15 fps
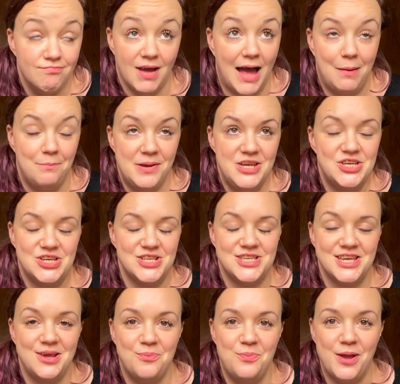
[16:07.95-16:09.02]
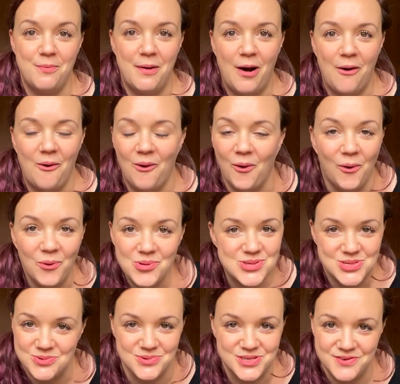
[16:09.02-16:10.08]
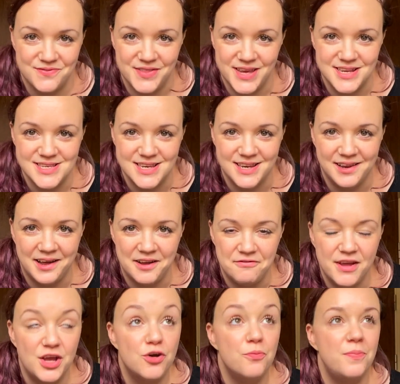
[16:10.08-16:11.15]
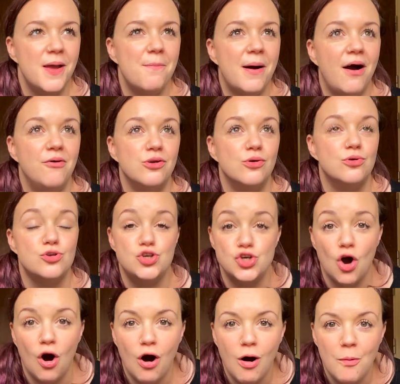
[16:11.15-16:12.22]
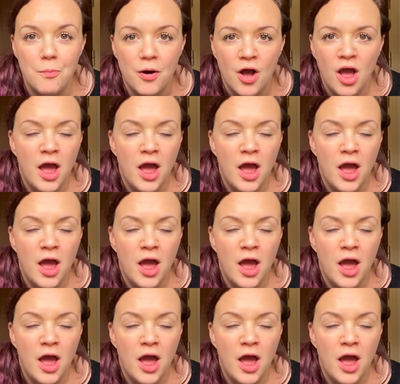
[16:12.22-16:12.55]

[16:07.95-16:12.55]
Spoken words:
Ambitions can be about all sorts of things in life. It could be about your job.